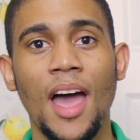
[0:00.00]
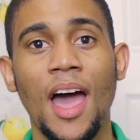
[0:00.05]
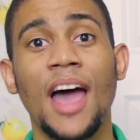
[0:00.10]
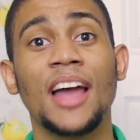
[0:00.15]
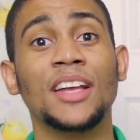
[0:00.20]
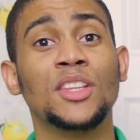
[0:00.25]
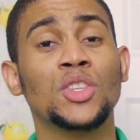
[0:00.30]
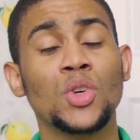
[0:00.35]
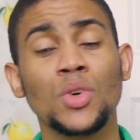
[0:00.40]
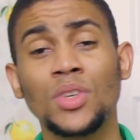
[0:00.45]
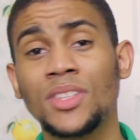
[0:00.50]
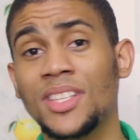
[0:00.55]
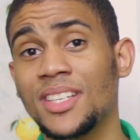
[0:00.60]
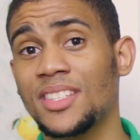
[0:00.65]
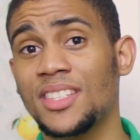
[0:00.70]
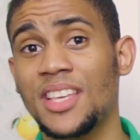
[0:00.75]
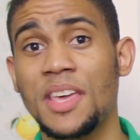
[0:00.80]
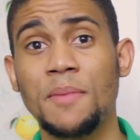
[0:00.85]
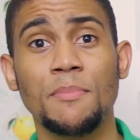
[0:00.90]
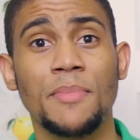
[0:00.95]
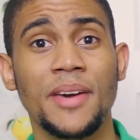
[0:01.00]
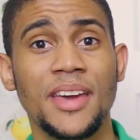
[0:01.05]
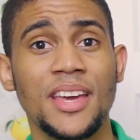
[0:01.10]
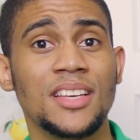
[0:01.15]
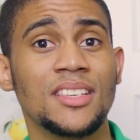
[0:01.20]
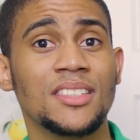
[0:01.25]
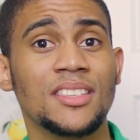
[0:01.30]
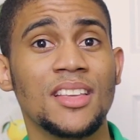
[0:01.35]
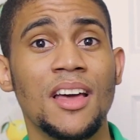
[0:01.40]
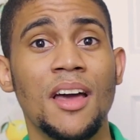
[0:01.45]
I took the same
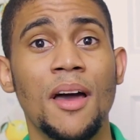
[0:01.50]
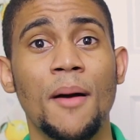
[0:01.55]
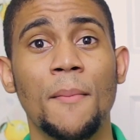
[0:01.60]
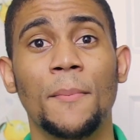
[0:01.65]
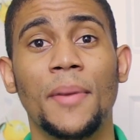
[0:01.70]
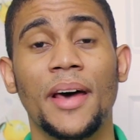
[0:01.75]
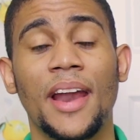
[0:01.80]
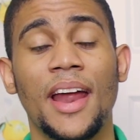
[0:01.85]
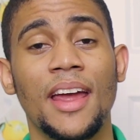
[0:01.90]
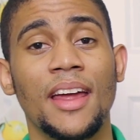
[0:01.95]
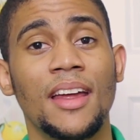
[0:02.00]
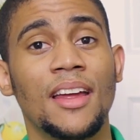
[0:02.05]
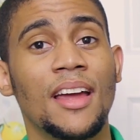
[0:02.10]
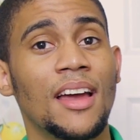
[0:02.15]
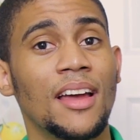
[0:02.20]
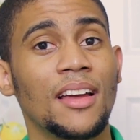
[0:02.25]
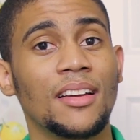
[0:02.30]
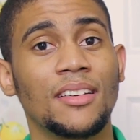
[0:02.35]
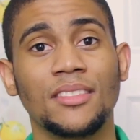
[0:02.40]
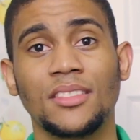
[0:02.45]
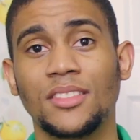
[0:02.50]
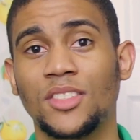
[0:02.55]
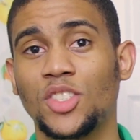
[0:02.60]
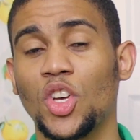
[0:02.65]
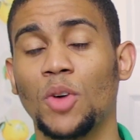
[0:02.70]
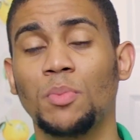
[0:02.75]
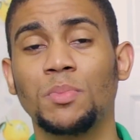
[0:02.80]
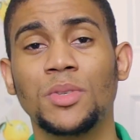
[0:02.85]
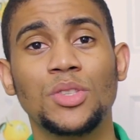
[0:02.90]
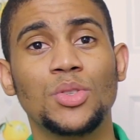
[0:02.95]
base, but I
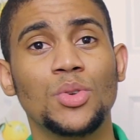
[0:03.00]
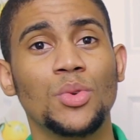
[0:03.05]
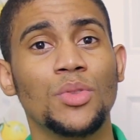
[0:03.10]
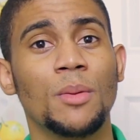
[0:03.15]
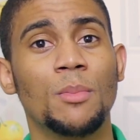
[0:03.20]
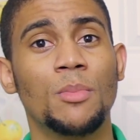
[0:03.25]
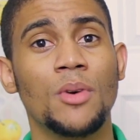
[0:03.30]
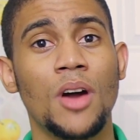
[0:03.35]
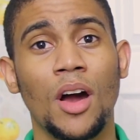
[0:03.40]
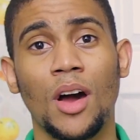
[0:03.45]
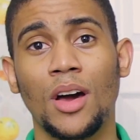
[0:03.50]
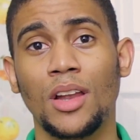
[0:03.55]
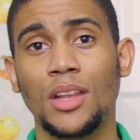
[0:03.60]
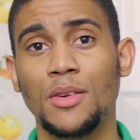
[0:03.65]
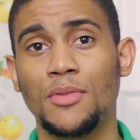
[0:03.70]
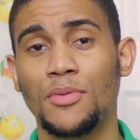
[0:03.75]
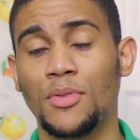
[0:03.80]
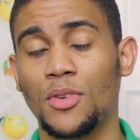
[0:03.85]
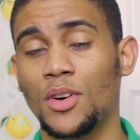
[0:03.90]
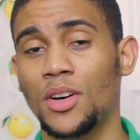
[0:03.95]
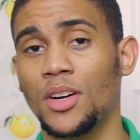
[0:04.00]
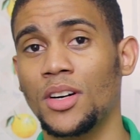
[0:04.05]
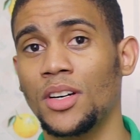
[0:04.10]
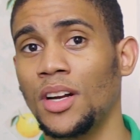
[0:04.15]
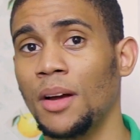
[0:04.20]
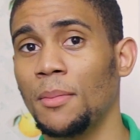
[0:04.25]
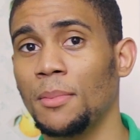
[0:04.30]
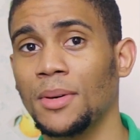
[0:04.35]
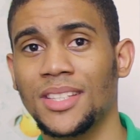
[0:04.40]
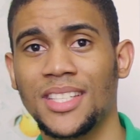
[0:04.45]
substitute the broccoli for
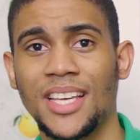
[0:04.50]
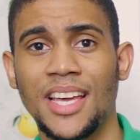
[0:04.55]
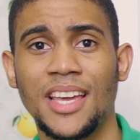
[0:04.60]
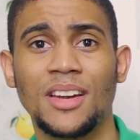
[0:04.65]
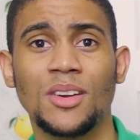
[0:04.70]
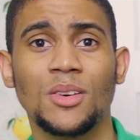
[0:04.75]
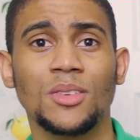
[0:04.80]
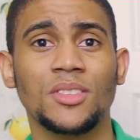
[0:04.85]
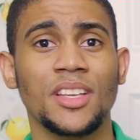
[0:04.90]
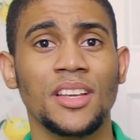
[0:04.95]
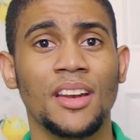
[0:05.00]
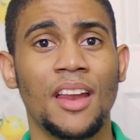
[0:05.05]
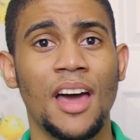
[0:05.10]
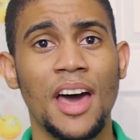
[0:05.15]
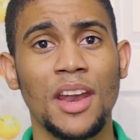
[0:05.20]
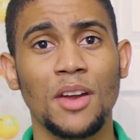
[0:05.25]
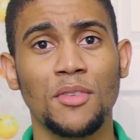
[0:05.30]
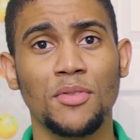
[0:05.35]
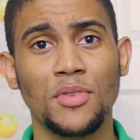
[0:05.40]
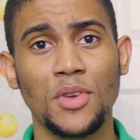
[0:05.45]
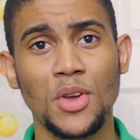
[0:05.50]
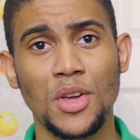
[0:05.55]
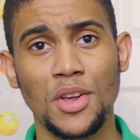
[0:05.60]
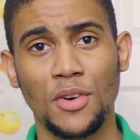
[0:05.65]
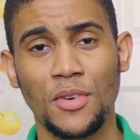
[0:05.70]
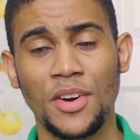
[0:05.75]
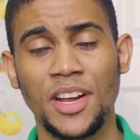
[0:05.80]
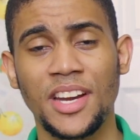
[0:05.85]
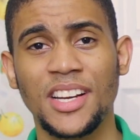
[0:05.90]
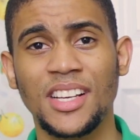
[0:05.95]
potatoes and add a few
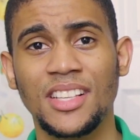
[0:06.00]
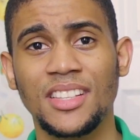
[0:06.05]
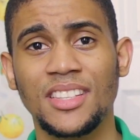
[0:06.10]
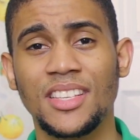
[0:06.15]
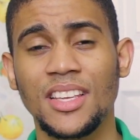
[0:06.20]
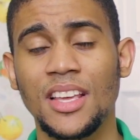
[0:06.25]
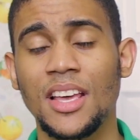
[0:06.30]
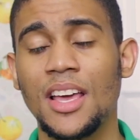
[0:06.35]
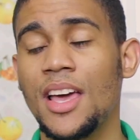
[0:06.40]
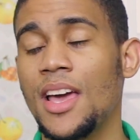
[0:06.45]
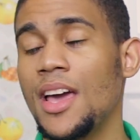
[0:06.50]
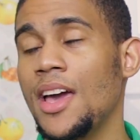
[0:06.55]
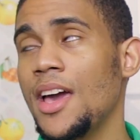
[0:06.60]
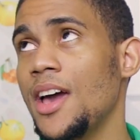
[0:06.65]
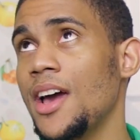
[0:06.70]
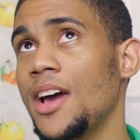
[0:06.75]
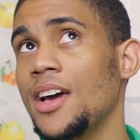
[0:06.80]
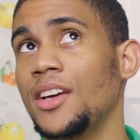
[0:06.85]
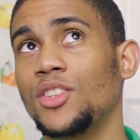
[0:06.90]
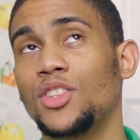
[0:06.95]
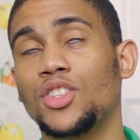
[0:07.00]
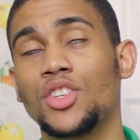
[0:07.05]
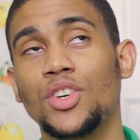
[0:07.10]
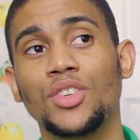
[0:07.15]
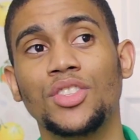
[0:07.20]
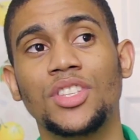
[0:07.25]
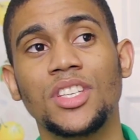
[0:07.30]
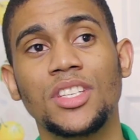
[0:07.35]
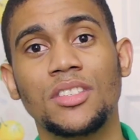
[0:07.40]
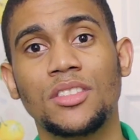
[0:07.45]
ingredients and
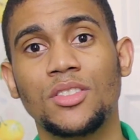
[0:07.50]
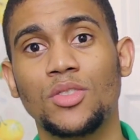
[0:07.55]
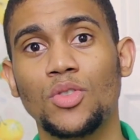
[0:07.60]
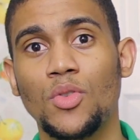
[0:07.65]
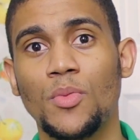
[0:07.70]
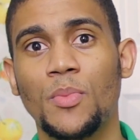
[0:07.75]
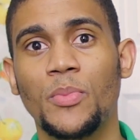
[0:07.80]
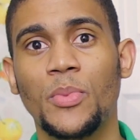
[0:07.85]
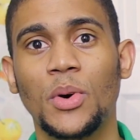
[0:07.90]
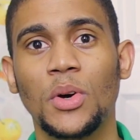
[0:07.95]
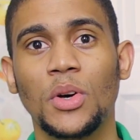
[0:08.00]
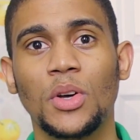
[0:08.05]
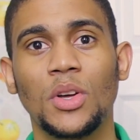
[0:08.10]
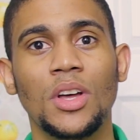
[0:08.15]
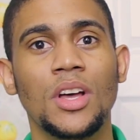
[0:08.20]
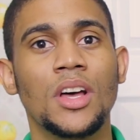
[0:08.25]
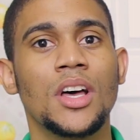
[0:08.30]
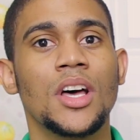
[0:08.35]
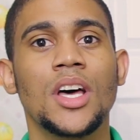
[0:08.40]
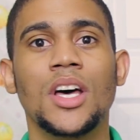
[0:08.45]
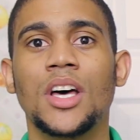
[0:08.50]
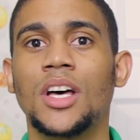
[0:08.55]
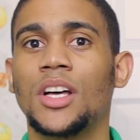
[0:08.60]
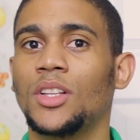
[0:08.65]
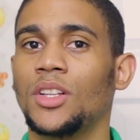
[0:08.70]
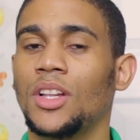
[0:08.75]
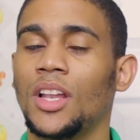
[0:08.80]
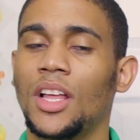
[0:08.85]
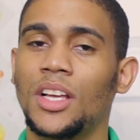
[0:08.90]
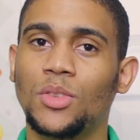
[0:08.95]
took this soup
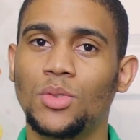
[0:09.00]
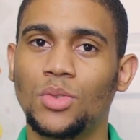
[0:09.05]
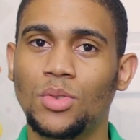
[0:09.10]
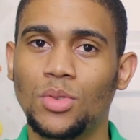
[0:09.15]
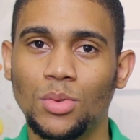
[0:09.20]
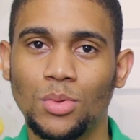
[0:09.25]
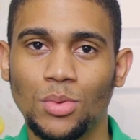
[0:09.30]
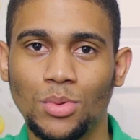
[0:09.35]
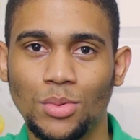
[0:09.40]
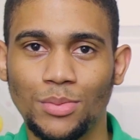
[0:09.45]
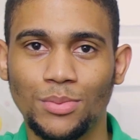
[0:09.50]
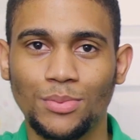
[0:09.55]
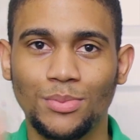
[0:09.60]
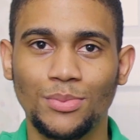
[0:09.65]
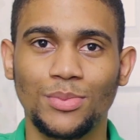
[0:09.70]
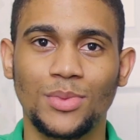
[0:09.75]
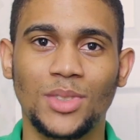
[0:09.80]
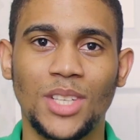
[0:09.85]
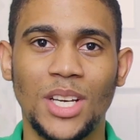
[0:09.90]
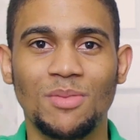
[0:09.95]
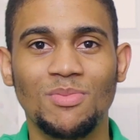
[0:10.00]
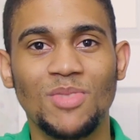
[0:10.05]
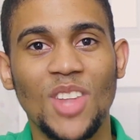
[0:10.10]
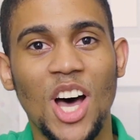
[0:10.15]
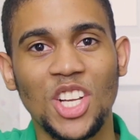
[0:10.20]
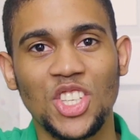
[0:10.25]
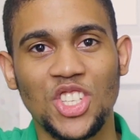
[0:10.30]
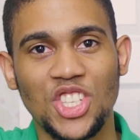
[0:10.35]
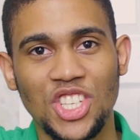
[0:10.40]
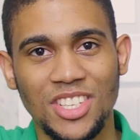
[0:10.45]
like to 10
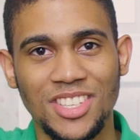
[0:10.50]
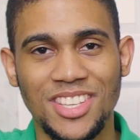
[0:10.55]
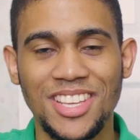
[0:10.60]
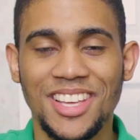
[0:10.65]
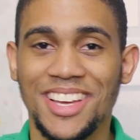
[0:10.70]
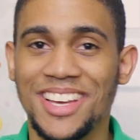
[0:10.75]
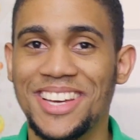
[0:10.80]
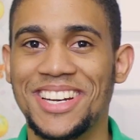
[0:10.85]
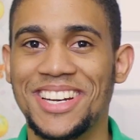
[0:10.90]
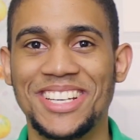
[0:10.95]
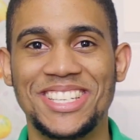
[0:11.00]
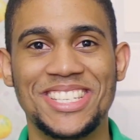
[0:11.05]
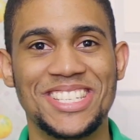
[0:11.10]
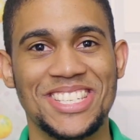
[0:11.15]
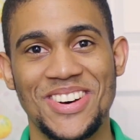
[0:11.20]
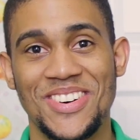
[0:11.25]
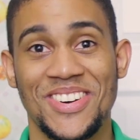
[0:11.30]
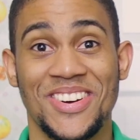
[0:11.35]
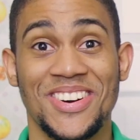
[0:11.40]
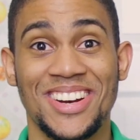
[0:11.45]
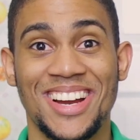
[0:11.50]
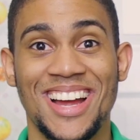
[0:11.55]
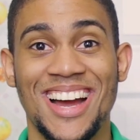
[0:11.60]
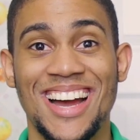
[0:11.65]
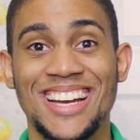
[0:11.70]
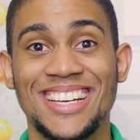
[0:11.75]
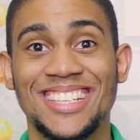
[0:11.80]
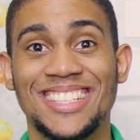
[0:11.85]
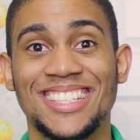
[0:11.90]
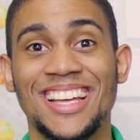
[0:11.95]
notches. It is so good
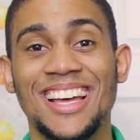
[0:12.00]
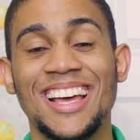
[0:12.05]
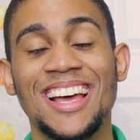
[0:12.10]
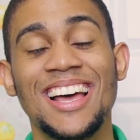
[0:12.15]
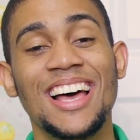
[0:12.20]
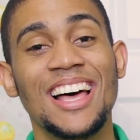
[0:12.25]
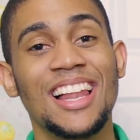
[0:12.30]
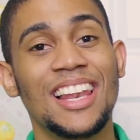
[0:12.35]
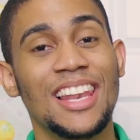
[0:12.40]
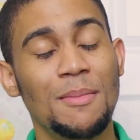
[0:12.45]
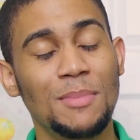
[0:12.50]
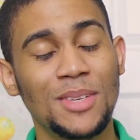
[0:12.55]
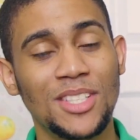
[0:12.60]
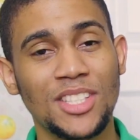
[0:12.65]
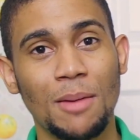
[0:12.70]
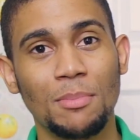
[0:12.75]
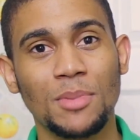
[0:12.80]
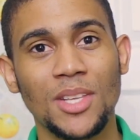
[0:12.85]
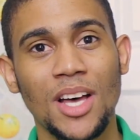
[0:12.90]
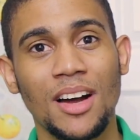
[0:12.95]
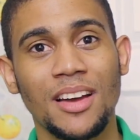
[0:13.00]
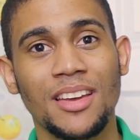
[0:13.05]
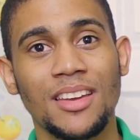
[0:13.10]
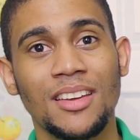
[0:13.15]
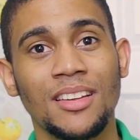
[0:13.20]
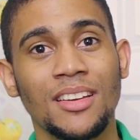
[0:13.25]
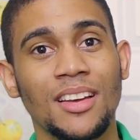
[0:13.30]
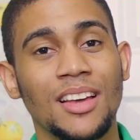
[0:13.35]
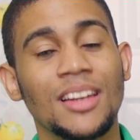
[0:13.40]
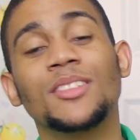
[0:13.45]
guys. Let me stop
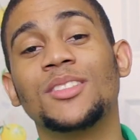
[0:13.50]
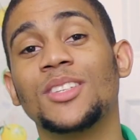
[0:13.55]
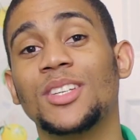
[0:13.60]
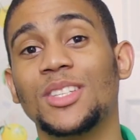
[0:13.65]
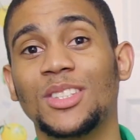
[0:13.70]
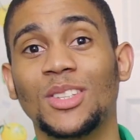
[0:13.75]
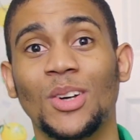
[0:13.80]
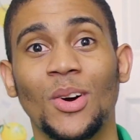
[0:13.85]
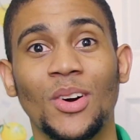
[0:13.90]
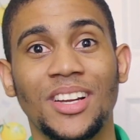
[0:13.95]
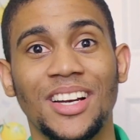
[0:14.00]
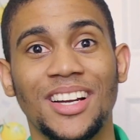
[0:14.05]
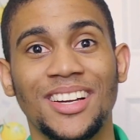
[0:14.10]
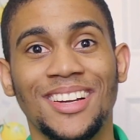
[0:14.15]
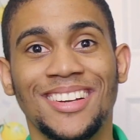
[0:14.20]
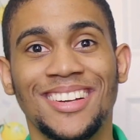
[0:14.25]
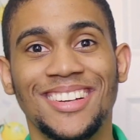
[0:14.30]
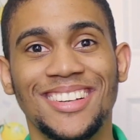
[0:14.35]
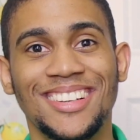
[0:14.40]
talking and let's get started.